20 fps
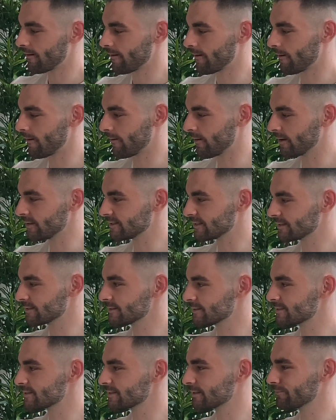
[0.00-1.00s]
I
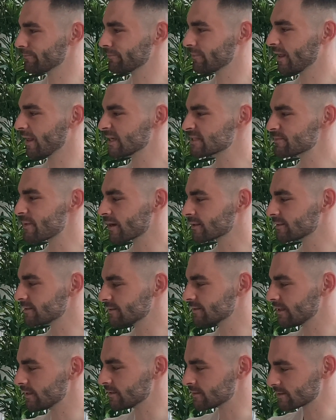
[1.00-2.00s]
didn't
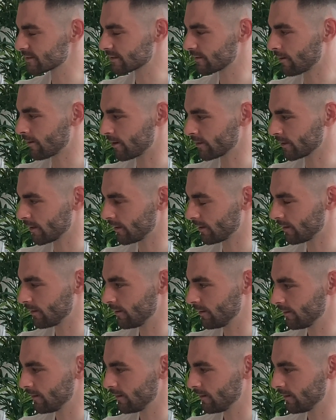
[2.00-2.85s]
expect this kind of